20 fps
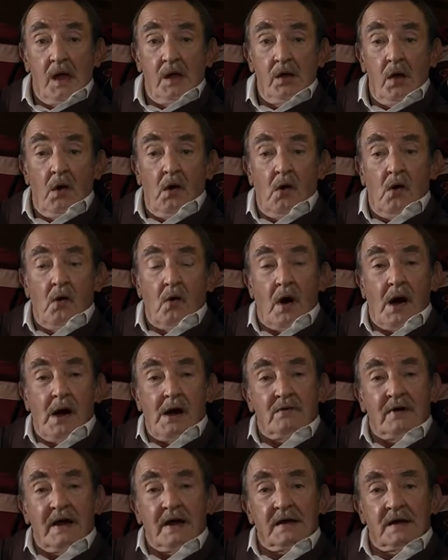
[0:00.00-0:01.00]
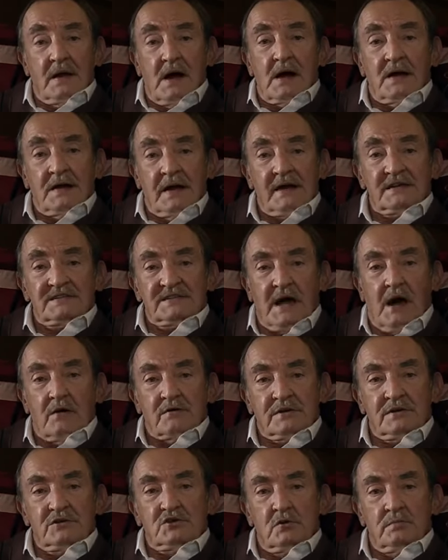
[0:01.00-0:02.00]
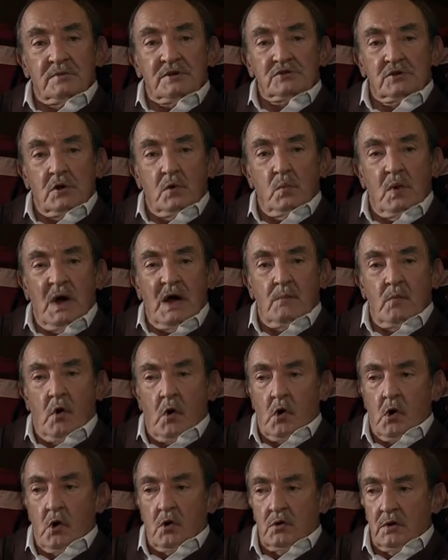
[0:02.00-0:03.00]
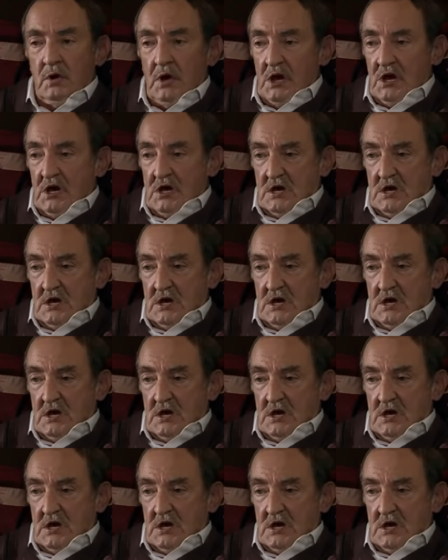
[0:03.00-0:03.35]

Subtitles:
No, I reckon our next outing should be somewhere more...